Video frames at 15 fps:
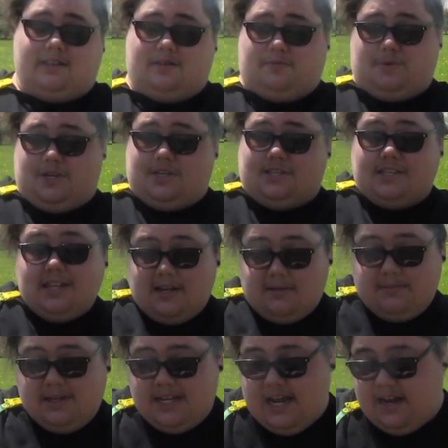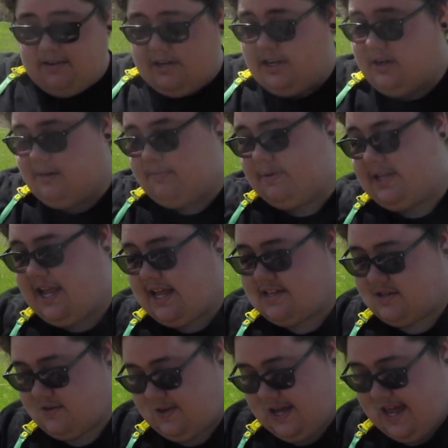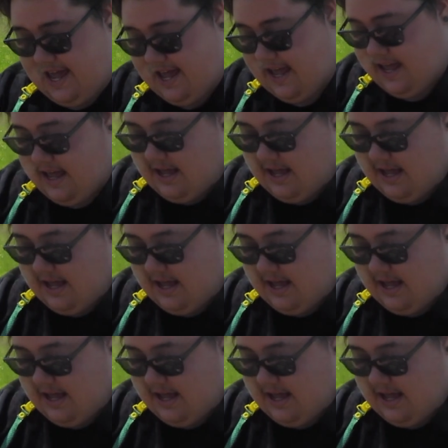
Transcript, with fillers: to bring Cinnamon out here, but that's okay